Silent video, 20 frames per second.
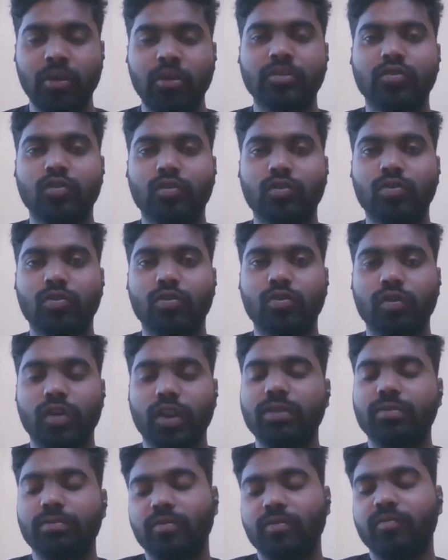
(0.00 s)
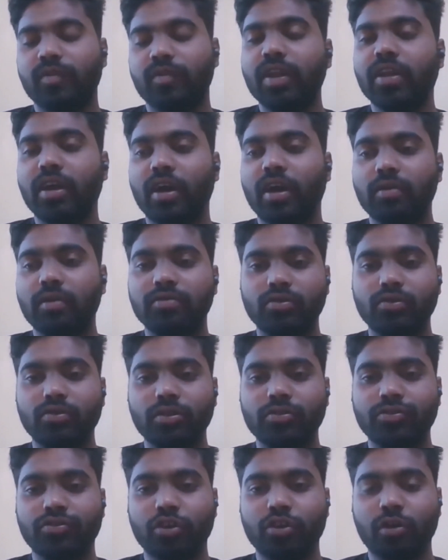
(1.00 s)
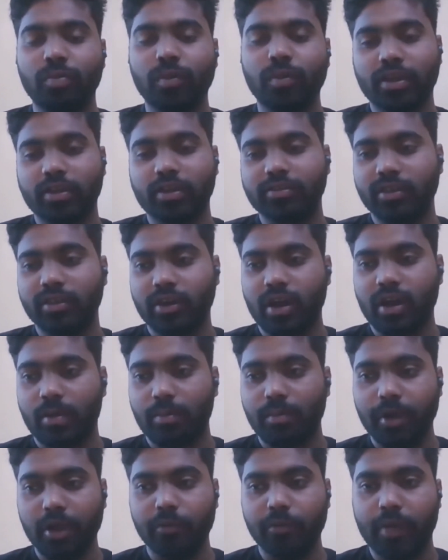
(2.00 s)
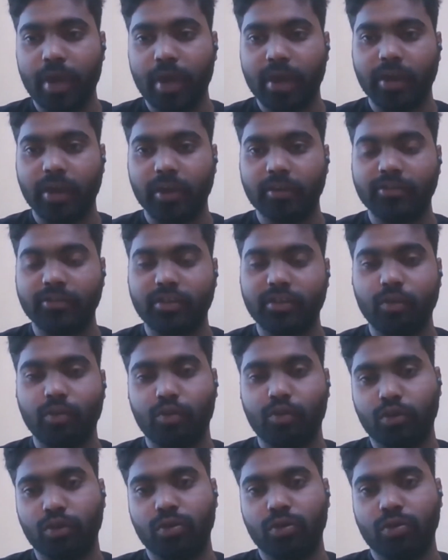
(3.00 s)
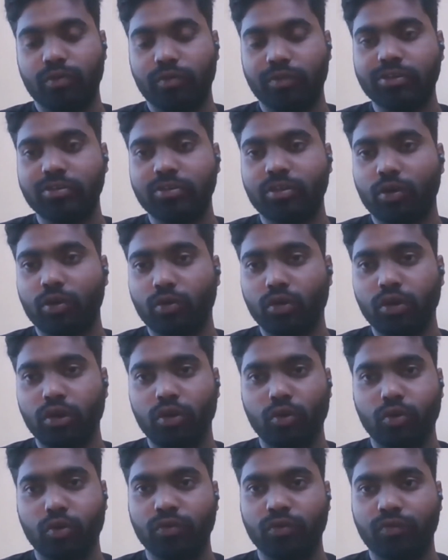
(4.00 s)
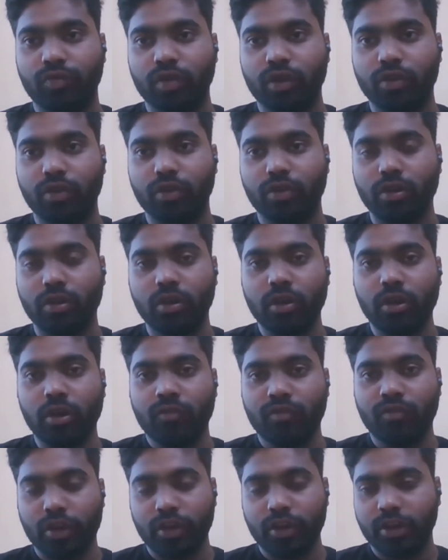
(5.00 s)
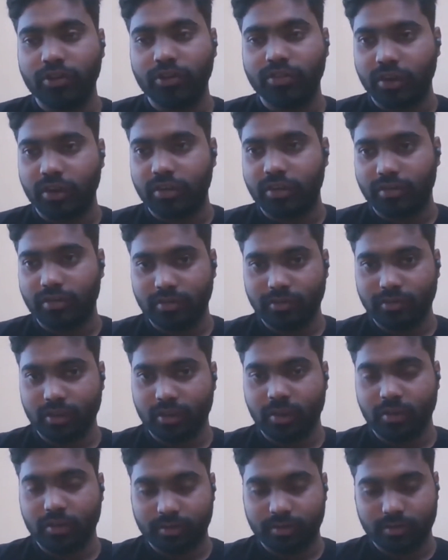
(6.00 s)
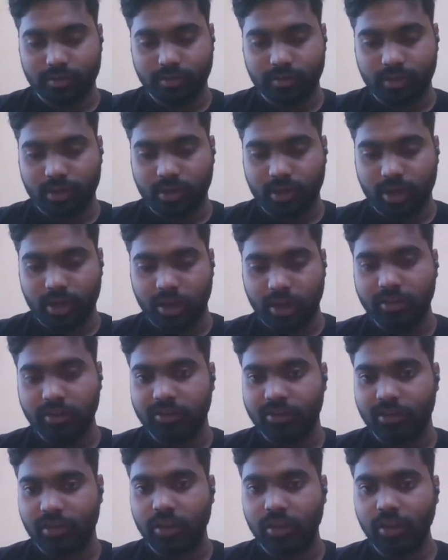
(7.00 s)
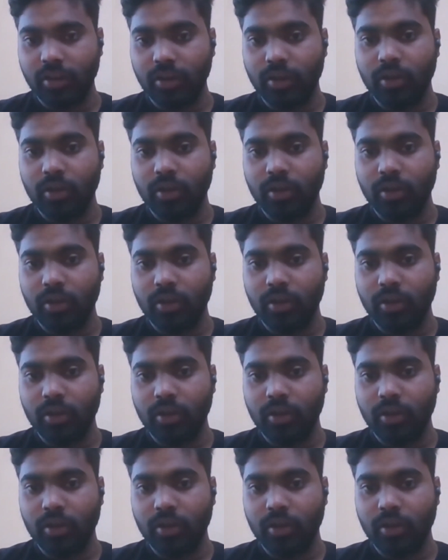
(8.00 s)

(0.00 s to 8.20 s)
So like when it comes to a job, like it's a combined package. They not only looking for you for a set of current skill,